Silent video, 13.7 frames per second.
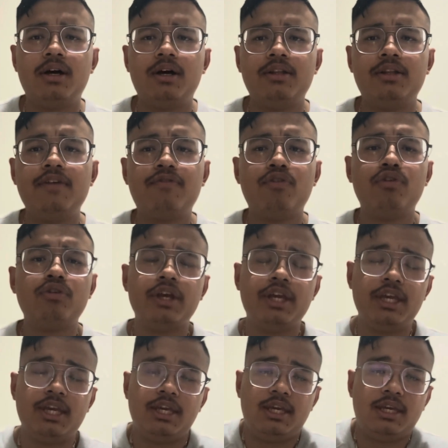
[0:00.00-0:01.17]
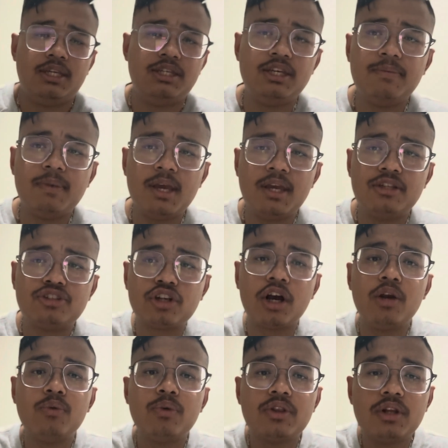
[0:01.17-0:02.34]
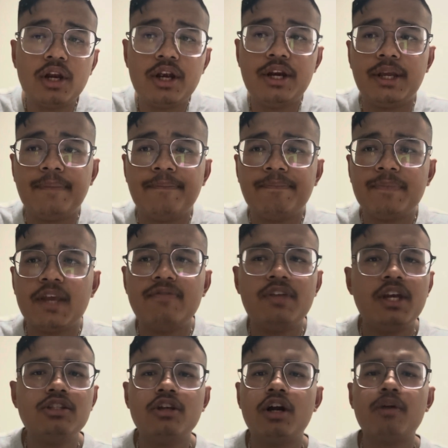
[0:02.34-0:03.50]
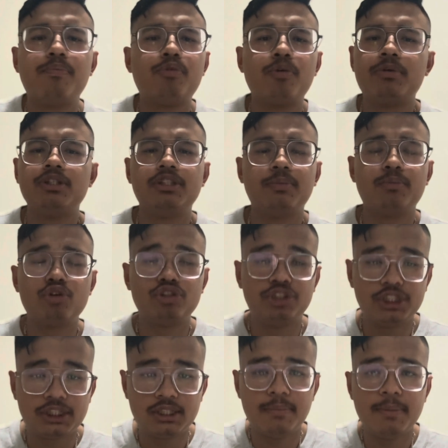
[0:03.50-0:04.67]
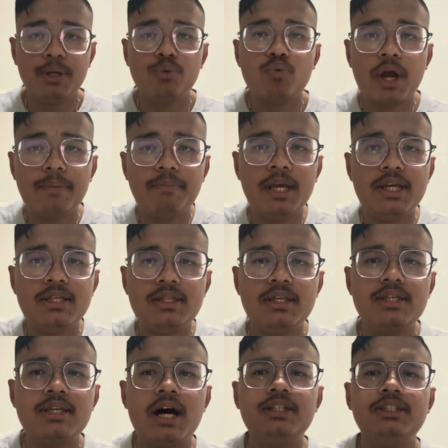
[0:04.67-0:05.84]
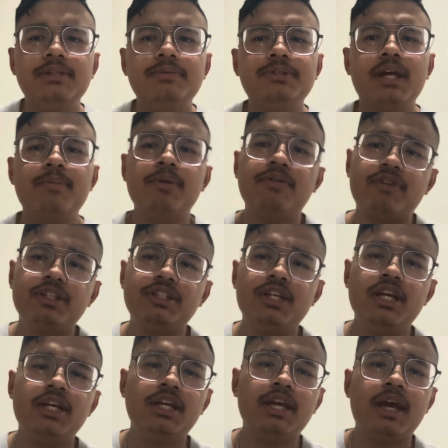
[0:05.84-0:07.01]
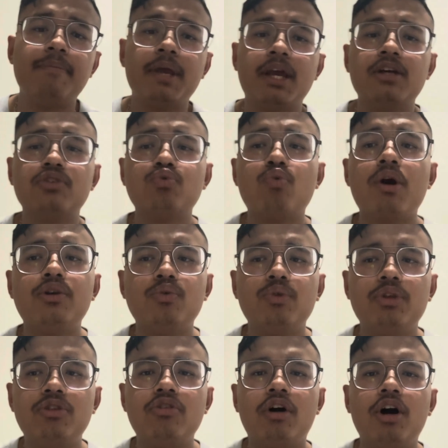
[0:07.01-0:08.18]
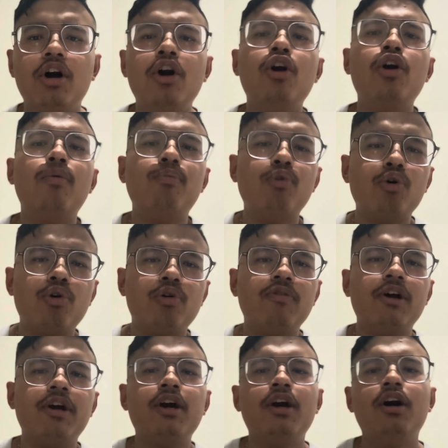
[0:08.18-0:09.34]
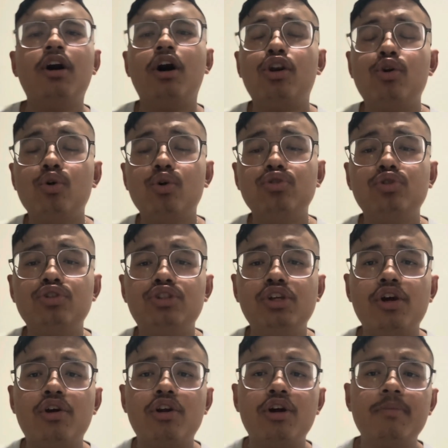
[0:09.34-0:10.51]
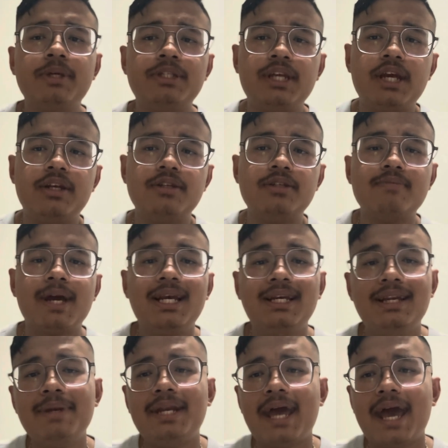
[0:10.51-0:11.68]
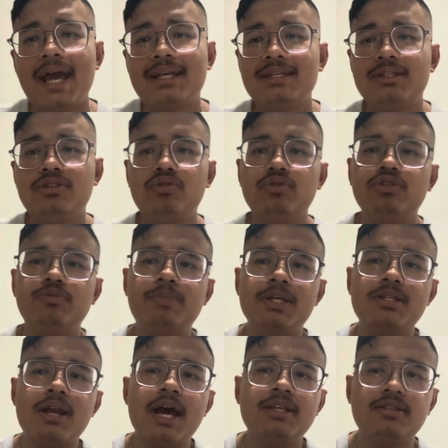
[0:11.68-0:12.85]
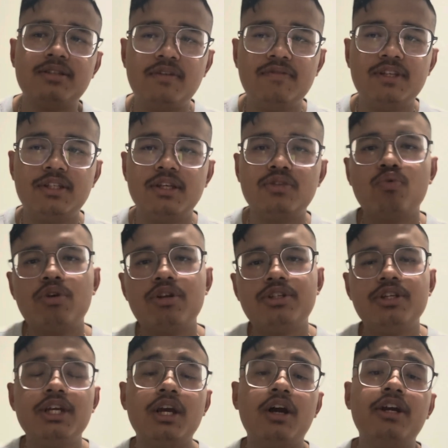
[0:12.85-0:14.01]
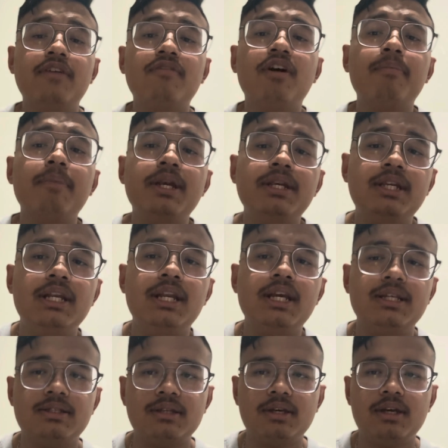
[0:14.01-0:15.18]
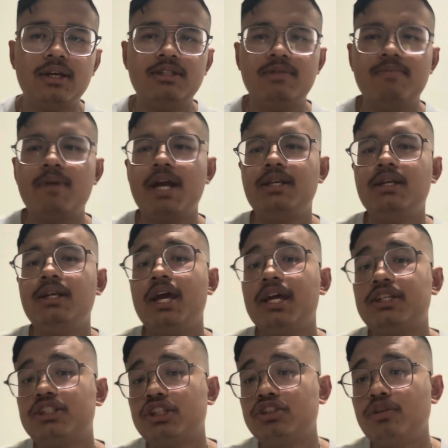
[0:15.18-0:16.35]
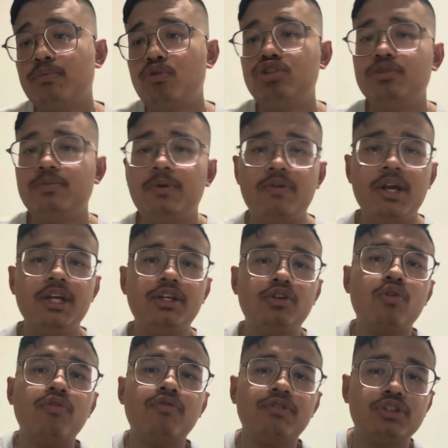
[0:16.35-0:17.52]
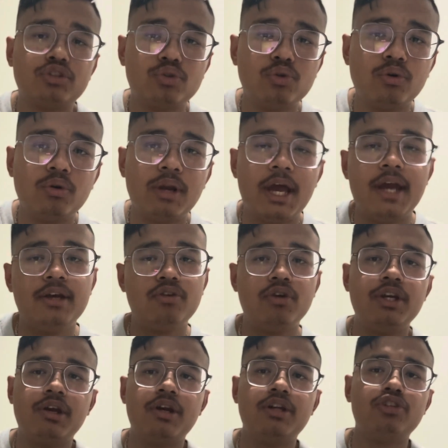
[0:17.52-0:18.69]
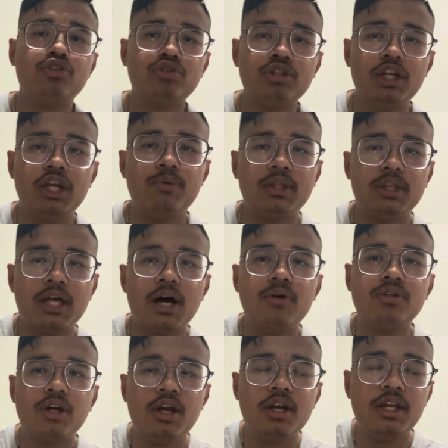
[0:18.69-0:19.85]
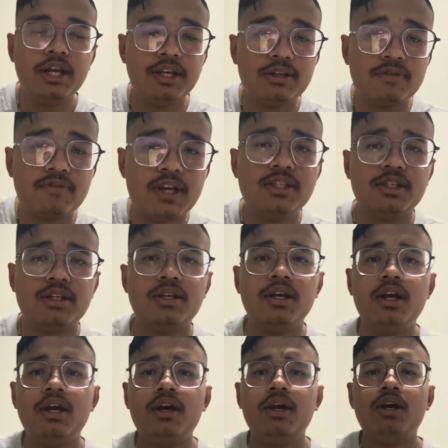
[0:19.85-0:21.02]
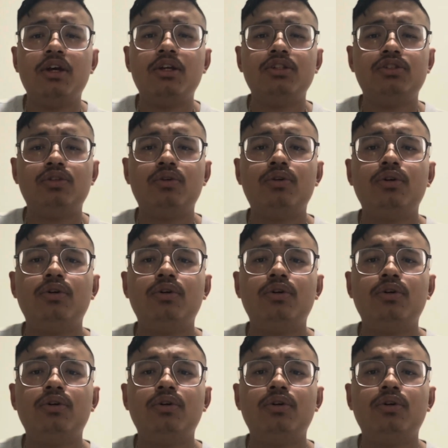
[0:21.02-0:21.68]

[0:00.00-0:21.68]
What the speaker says: Therefore, she may struggle with learning. If there is not a proper support system in one place, these hardships can be frustrating and make us want to withdraw. Moreover, her low socioeconomic status might limit access to specialized services, worsening her development delays. She might need extra support to be ready to go for school and to integrate socially without early intervention. So,